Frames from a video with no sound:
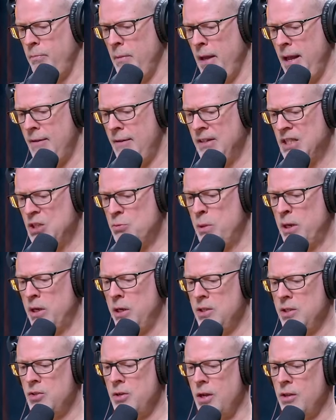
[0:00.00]
have
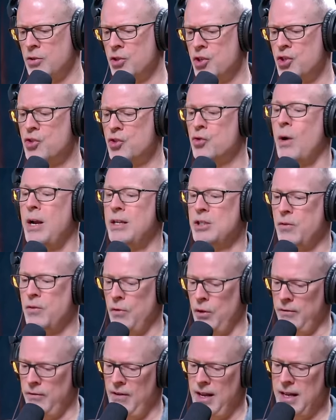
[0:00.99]
experienced other
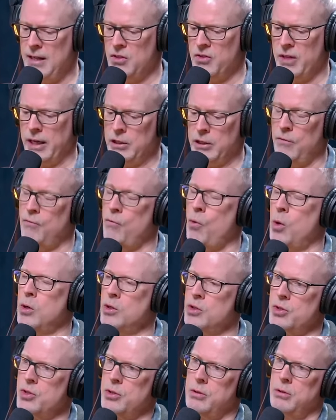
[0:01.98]
stressful events like
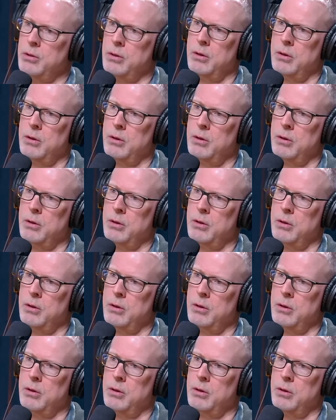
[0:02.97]
divorce.